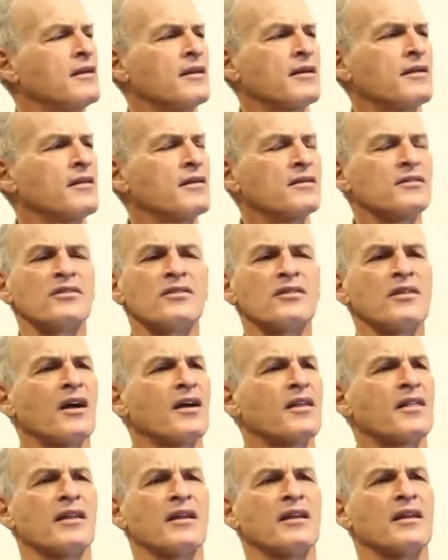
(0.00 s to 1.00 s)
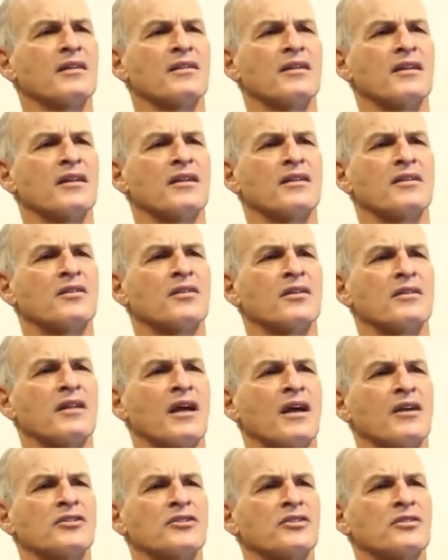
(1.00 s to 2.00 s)
There's nothing in the
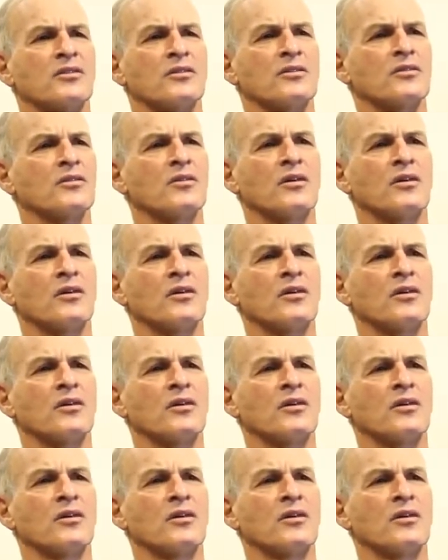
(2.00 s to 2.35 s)
international law